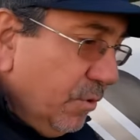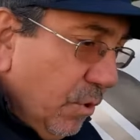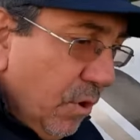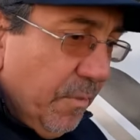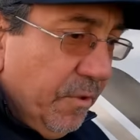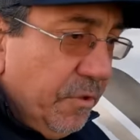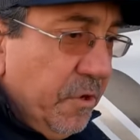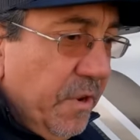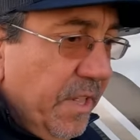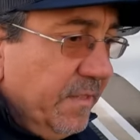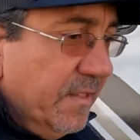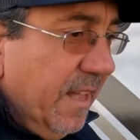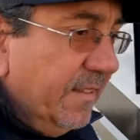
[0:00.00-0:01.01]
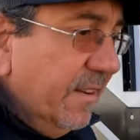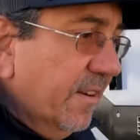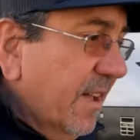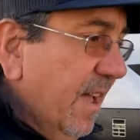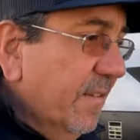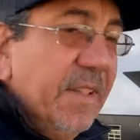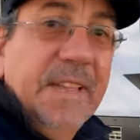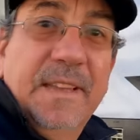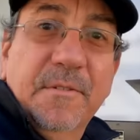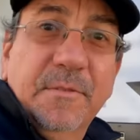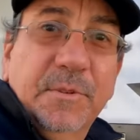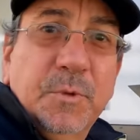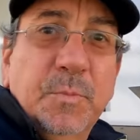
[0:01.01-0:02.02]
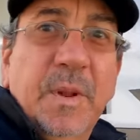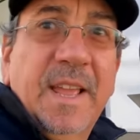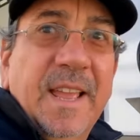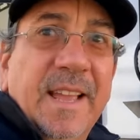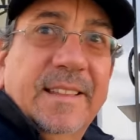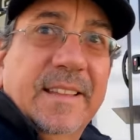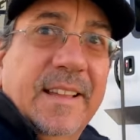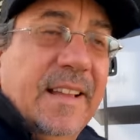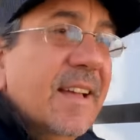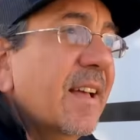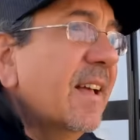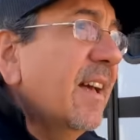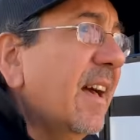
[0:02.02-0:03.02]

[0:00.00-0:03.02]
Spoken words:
towable units that they're having here on display at the